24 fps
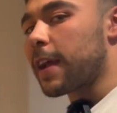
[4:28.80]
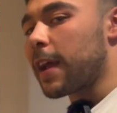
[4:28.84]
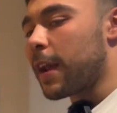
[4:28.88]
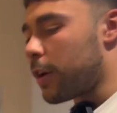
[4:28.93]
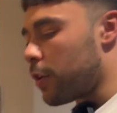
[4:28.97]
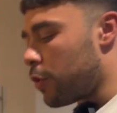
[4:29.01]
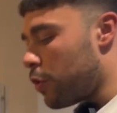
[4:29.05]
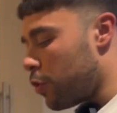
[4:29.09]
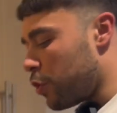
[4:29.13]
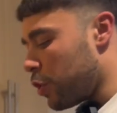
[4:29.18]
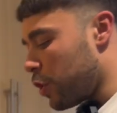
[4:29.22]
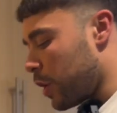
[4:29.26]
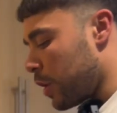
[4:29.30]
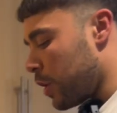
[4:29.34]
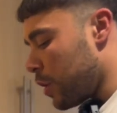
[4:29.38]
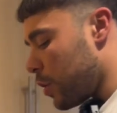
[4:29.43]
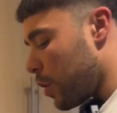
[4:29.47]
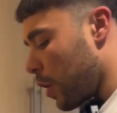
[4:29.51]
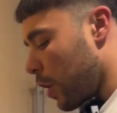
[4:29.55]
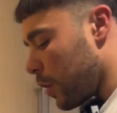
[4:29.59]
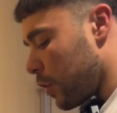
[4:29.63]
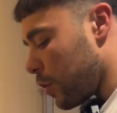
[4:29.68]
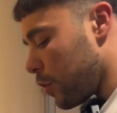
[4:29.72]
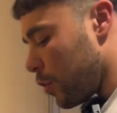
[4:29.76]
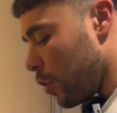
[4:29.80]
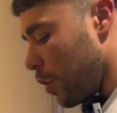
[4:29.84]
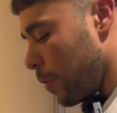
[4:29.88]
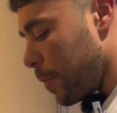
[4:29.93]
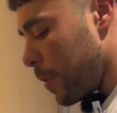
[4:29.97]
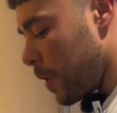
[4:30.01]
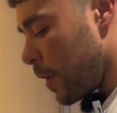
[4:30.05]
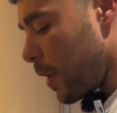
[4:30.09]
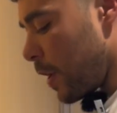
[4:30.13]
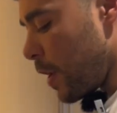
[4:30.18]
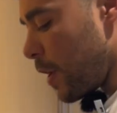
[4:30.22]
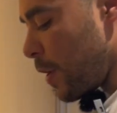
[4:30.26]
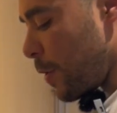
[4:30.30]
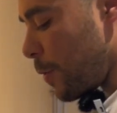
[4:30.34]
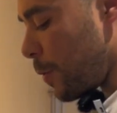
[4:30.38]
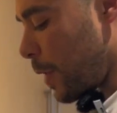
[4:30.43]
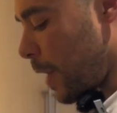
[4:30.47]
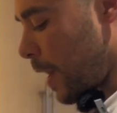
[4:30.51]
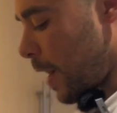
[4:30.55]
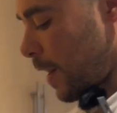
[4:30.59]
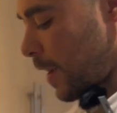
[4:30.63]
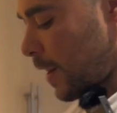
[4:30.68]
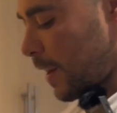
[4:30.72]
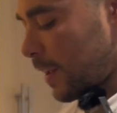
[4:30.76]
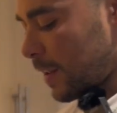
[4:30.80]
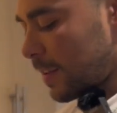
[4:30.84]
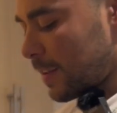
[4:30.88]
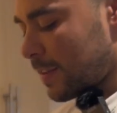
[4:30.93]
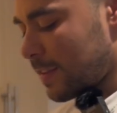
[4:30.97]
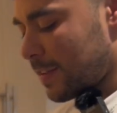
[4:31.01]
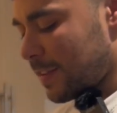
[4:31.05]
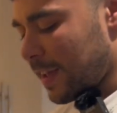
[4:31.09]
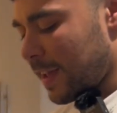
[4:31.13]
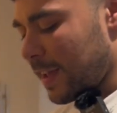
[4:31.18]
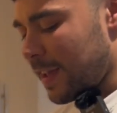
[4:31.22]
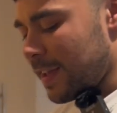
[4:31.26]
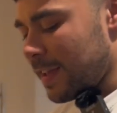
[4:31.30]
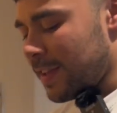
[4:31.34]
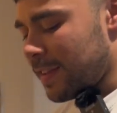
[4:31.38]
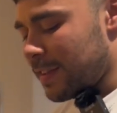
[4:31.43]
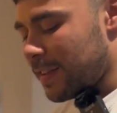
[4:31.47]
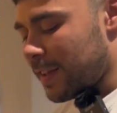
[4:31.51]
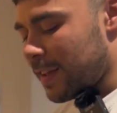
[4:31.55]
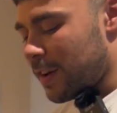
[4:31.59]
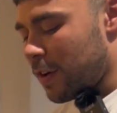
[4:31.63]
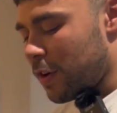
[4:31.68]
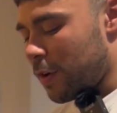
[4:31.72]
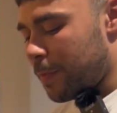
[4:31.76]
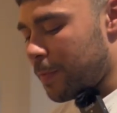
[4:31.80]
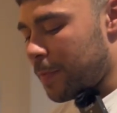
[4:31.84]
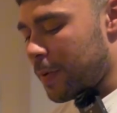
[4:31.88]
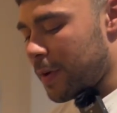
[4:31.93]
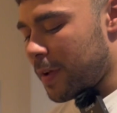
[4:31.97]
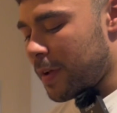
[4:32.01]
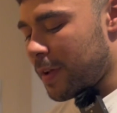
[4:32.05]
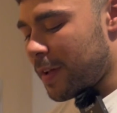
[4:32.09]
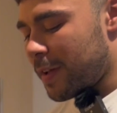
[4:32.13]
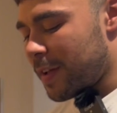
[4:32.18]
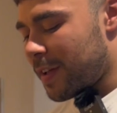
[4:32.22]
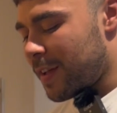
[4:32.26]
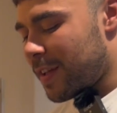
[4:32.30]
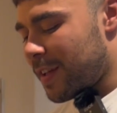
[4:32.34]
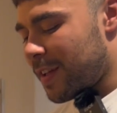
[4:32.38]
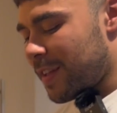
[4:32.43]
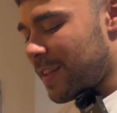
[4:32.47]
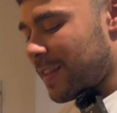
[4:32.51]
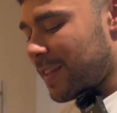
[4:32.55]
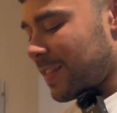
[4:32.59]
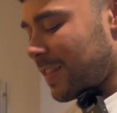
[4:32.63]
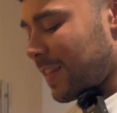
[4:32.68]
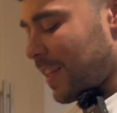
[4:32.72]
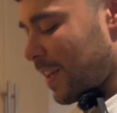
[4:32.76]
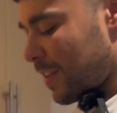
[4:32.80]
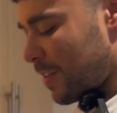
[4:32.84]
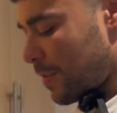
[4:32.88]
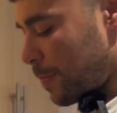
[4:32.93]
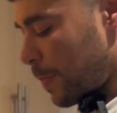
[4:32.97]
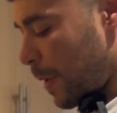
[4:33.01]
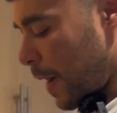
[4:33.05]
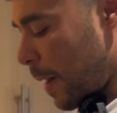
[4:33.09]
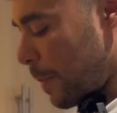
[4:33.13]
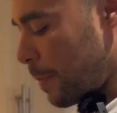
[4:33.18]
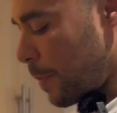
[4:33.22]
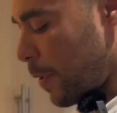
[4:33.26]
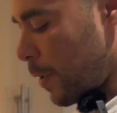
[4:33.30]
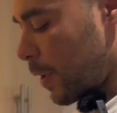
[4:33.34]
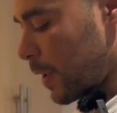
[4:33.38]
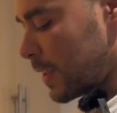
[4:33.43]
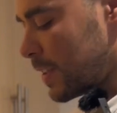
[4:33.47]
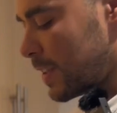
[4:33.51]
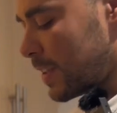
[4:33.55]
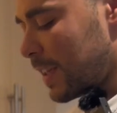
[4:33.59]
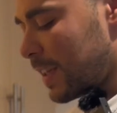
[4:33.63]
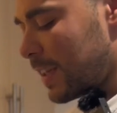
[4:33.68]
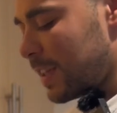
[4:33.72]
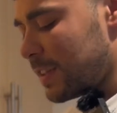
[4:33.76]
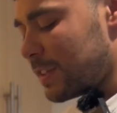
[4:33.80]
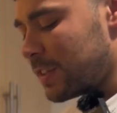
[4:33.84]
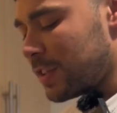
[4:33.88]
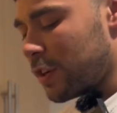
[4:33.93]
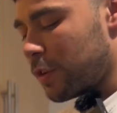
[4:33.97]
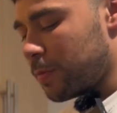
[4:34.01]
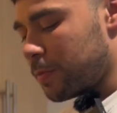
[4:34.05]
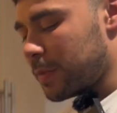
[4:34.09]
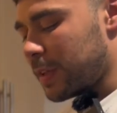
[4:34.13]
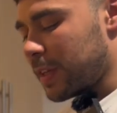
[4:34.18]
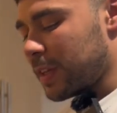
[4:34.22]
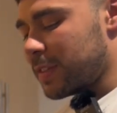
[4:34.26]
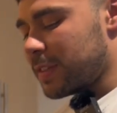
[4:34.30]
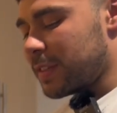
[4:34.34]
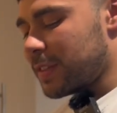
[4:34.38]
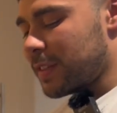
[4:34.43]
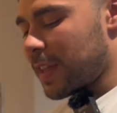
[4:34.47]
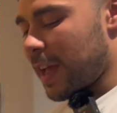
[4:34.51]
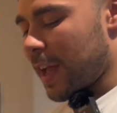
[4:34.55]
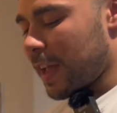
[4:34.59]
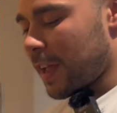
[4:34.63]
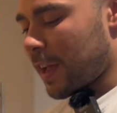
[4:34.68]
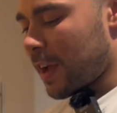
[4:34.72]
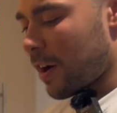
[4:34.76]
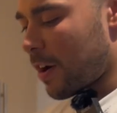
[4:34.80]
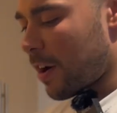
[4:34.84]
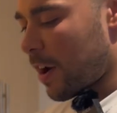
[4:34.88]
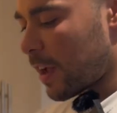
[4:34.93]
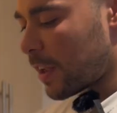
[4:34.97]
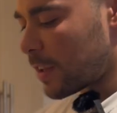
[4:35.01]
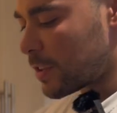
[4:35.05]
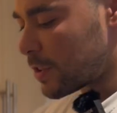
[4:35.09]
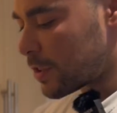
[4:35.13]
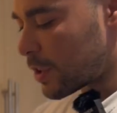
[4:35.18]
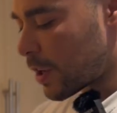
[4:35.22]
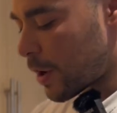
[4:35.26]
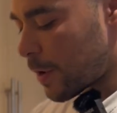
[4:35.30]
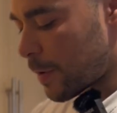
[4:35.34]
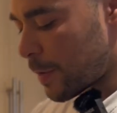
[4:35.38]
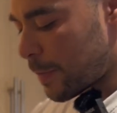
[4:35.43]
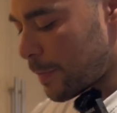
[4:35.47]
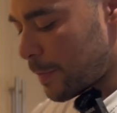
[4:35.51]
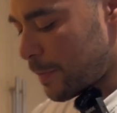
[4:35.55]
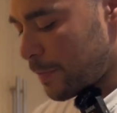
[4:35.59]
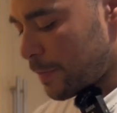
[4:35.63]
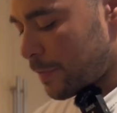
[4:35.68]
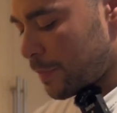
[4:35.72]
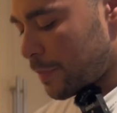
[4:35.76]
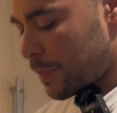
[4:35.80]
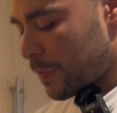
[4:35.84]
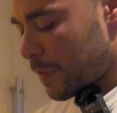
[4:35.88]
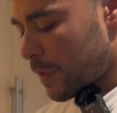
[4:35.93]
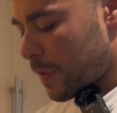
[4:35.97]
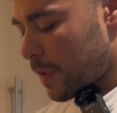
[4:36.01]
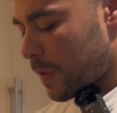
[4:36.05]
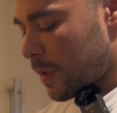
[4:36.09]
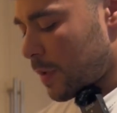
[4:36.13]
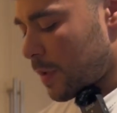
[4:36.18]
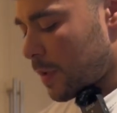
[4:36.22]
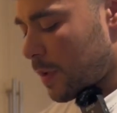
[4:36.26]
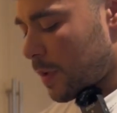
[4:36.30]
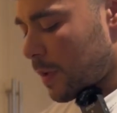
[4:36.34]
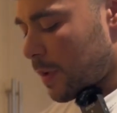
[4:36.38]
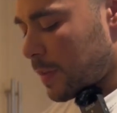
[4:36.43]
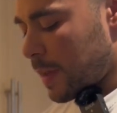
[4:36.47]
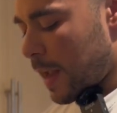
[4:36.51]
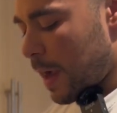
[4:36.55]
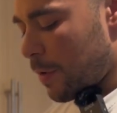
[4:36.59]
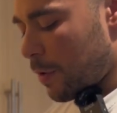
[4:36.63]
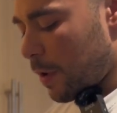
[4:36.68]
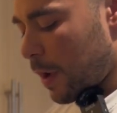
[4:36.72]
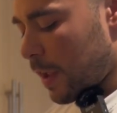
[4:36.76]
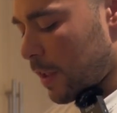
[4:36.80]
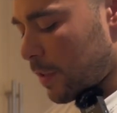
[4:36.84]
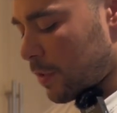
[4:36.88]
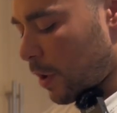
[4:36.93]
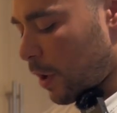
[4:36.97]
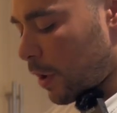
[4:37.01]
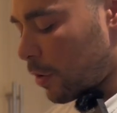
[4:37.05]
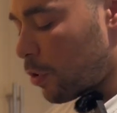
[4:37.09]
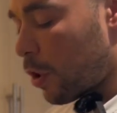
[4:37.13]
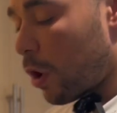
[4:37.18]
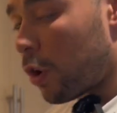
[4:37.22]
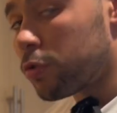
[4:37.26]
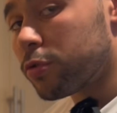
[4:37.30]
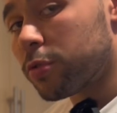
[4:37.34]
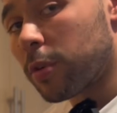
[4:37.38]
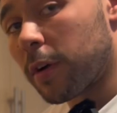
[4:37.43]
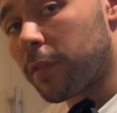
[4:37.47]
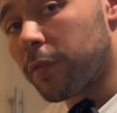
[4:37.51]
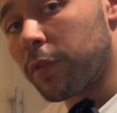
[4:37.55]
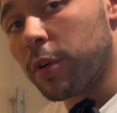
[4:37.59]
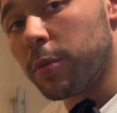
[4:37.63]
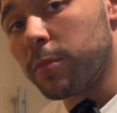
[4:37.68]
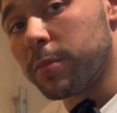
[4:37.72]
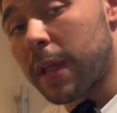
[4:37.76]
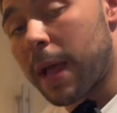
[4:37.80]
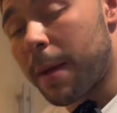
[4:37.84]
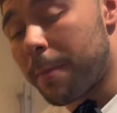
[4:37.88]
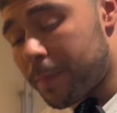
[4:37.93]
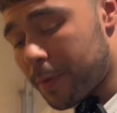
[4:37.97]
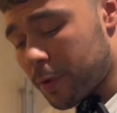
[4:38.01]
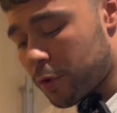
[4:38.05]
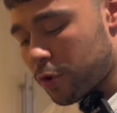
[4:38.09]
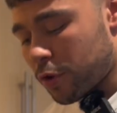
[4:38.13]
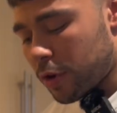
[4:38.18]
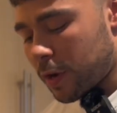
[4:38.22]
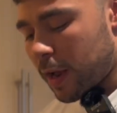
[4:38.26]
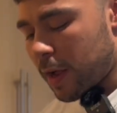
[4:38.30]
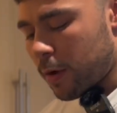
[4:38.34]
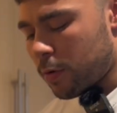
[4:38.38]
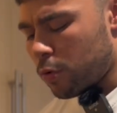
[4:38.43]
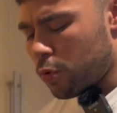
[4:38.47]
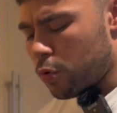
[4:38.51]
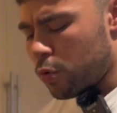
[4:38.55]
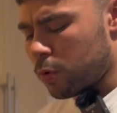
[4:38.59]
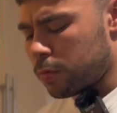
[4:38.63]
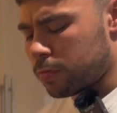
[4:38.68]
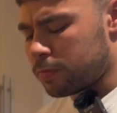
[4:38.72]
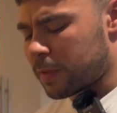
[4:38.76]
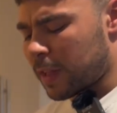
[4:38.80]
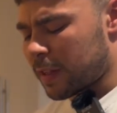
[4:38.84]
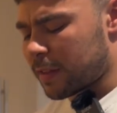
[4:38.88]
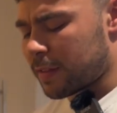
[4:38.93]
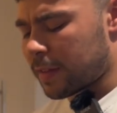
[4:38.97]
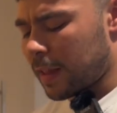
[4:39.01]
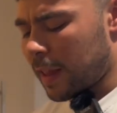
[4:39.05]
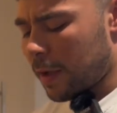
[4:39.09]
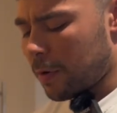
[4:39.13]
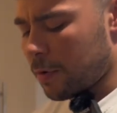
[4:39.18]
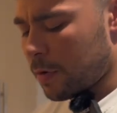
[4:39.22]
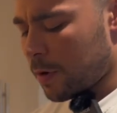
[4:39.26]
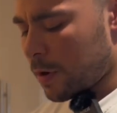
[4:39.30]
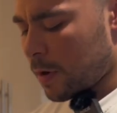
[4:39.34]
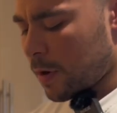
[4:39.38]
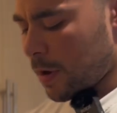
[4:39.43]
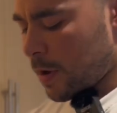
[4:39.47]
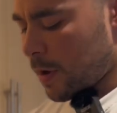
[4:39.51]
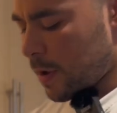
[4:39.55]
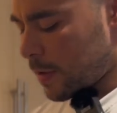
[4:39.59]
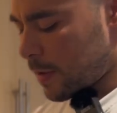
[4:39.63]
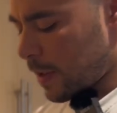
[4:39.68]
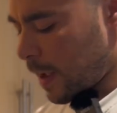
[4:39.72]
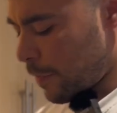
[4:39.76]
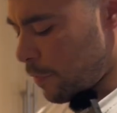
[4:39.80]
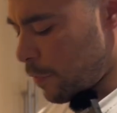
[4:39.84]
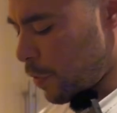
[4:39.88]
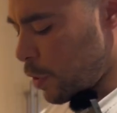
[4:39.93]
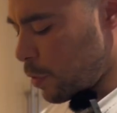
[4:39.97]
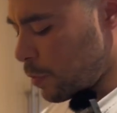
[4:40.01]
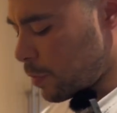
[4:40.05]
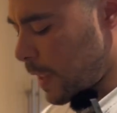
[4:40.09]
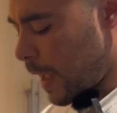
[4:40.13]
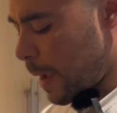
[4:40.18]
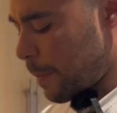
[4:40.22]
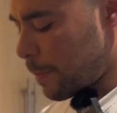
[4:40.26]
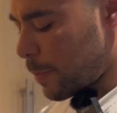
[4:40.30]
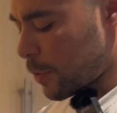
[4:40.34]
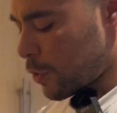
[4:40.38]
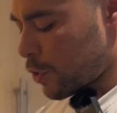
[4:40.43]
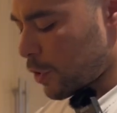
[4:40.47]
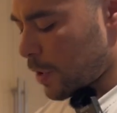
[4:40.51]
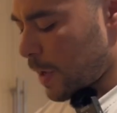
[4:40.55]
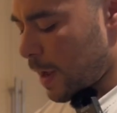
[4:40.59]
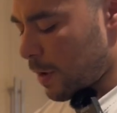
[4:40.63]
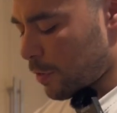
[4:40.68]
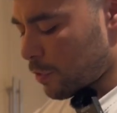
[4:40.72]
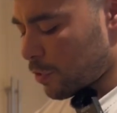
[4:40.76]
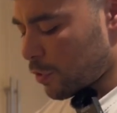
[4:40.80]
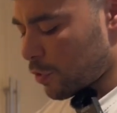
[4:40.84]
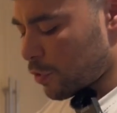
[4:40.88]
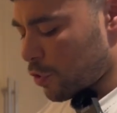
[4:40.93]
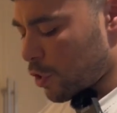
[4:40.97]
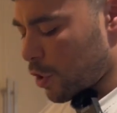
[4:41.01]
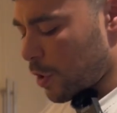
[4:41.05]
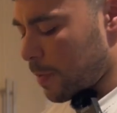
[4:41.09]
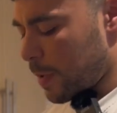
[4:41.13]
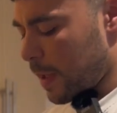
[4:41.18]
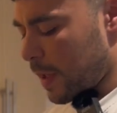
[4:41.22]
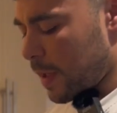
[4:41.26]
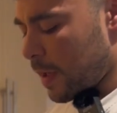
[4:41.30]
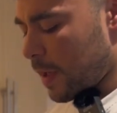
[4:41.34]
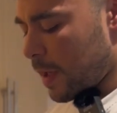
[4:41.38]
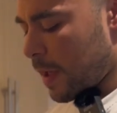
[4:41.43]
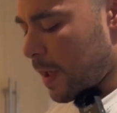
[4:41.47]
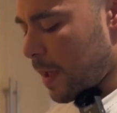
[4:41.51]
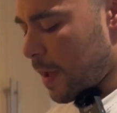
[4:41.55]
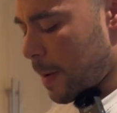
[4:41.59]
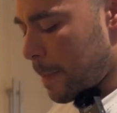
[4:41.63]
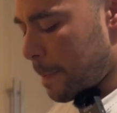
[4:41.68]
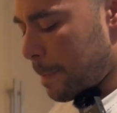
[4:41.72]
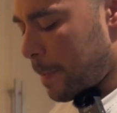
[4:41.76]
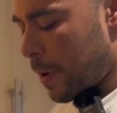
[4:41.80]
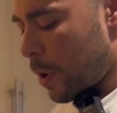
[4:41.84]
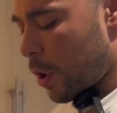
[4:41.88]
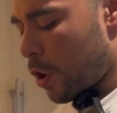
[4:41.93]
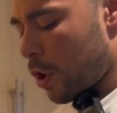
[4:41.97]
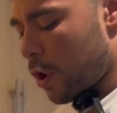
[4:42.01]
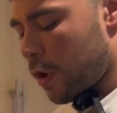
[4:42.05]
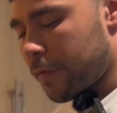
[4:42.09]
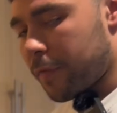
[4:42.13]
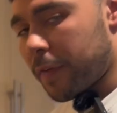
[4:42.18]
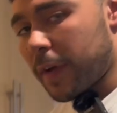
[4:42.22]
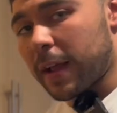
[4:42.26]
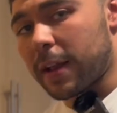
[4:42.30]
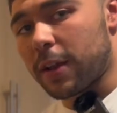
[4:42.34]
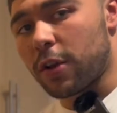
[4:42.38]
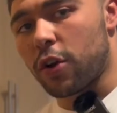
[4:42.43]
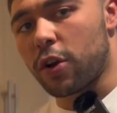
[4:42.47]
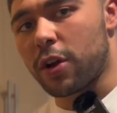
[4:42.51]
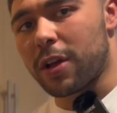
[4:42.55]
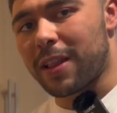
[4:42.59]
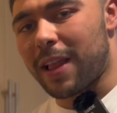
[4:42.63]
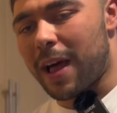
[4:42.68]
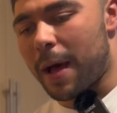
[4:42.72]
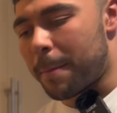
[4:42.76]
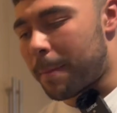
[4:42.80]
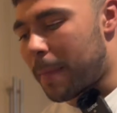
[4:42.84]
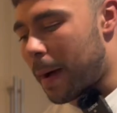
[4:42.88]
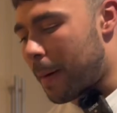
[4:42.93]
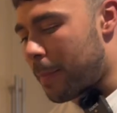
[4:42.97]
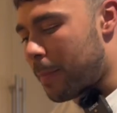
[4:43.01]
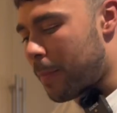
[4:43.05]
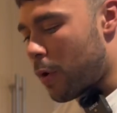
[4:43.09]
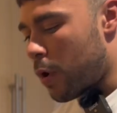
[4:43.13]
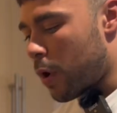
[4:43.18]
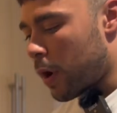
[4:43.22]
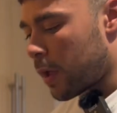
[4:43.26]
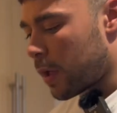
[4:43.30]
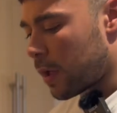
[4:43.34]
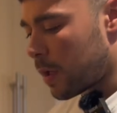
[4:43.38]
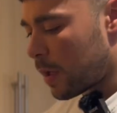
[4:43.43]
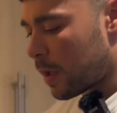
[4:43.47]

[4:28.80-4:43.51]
and our onion diced up, we are going to season up this bad boy. Season up this steak, alright? So now it's also at room temperature now. Oh, that's loud. It's at room temperature now, so it's going to be perfect. Look at that bad boy.